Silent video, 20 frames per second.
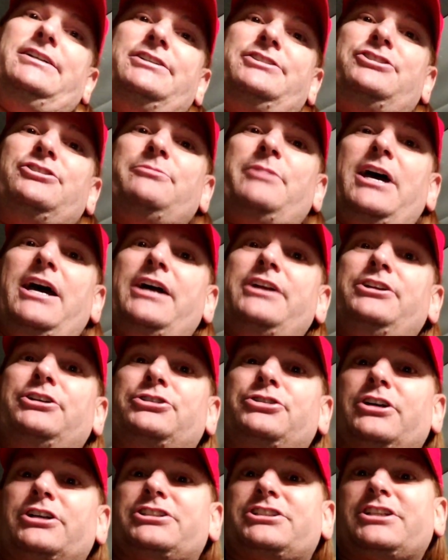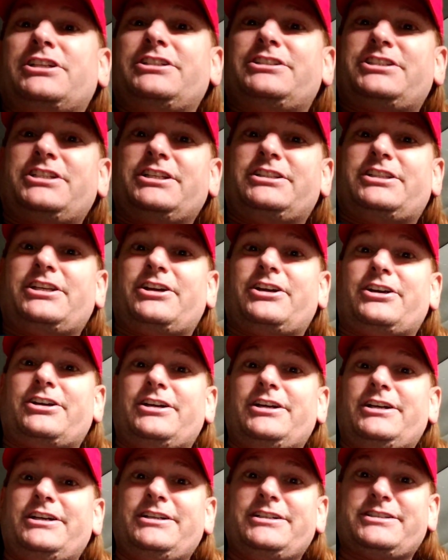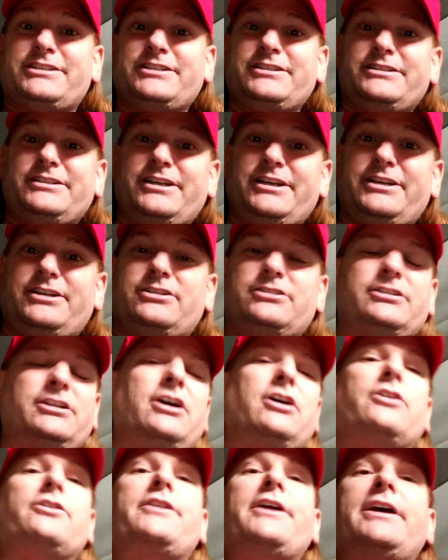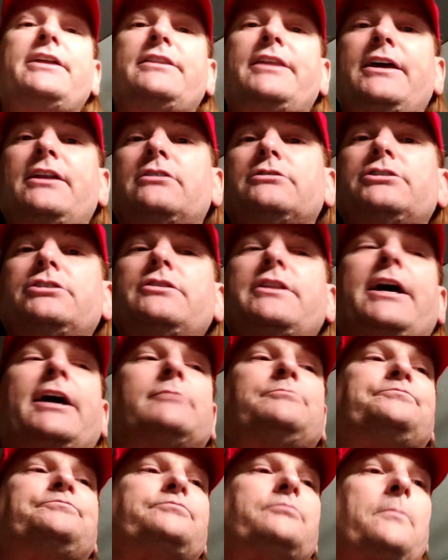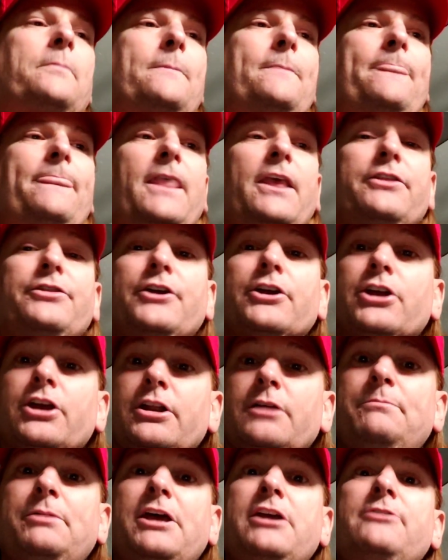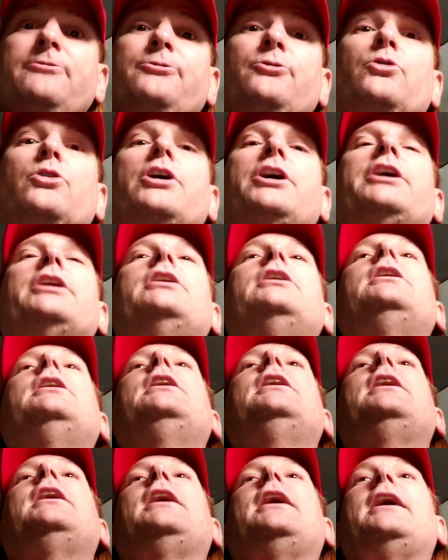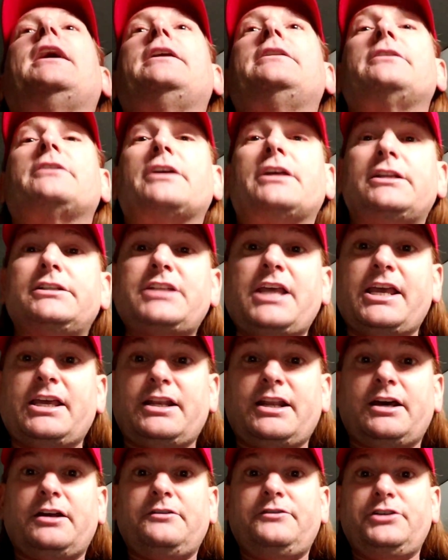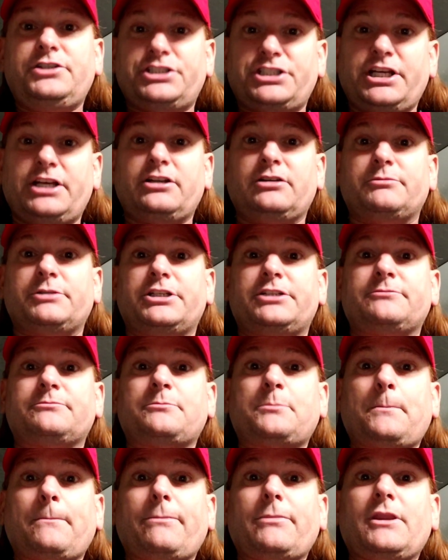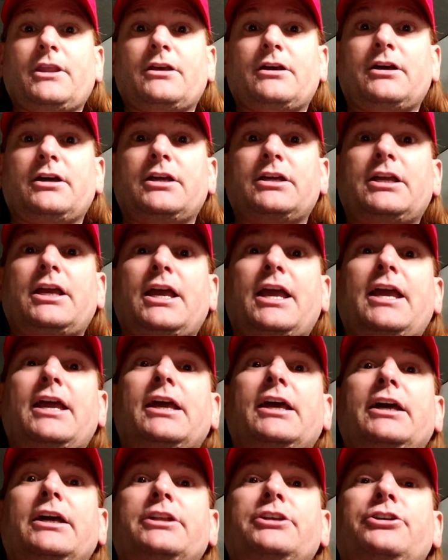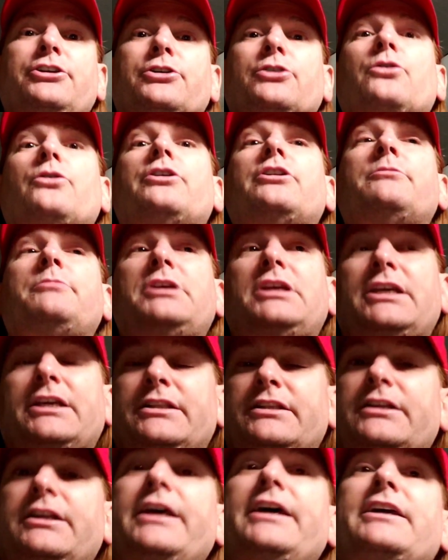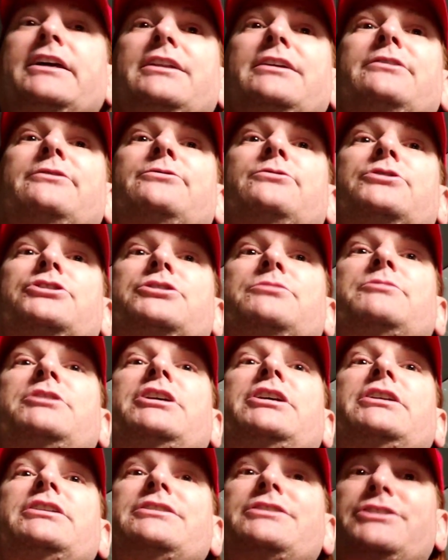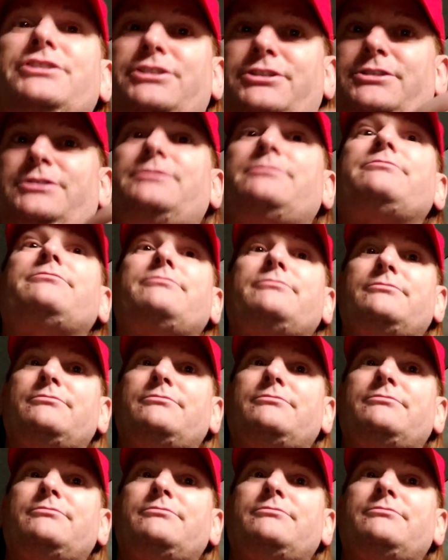too bad, your truck's going to sit there, see you later. No, they don't do that. they're going to pay for it. They're going to take it out of your settlement, right? And you're going to be in the negative, which means,